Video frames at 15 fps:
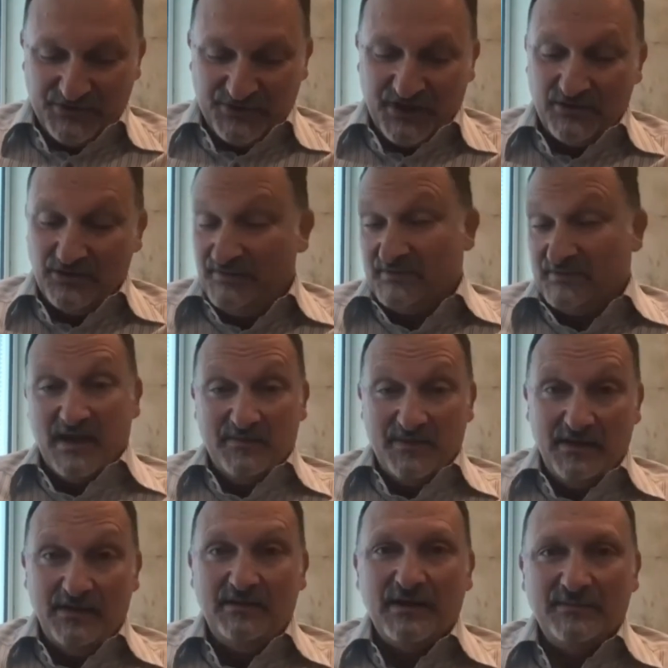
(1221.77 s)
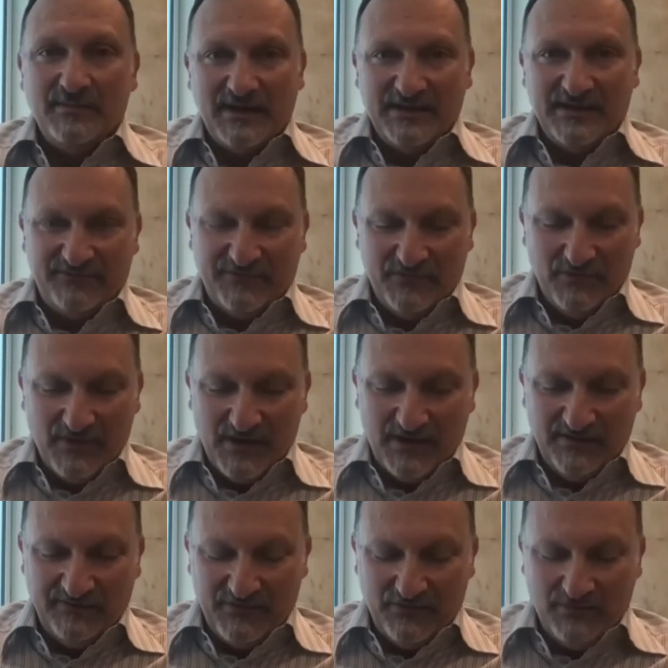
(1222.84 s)
Jared, but maybe Hemal, if
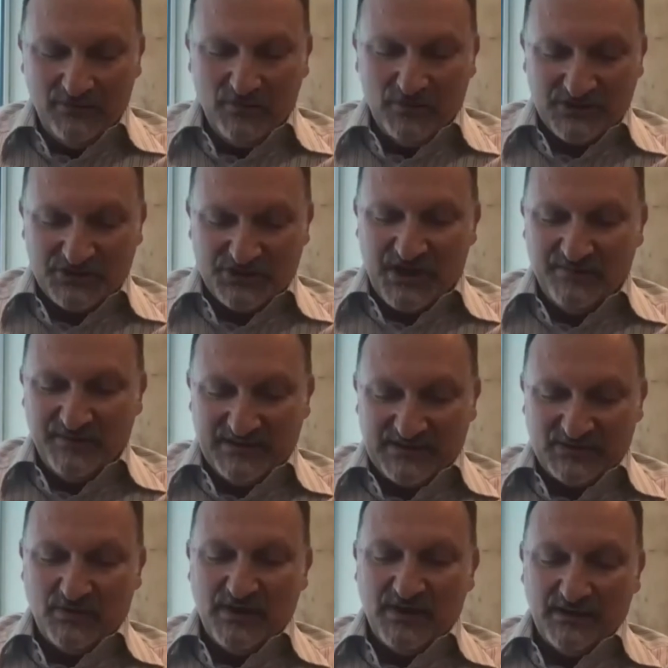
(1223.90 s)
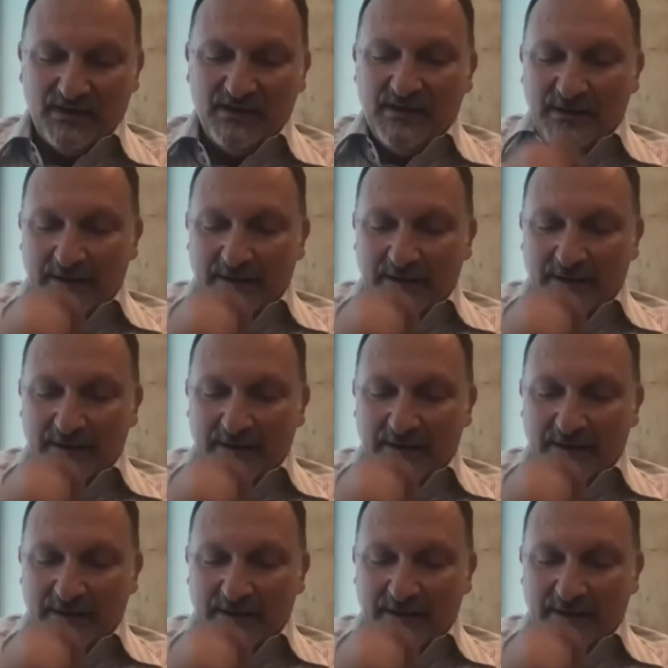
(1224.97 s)
you want to chime in as well.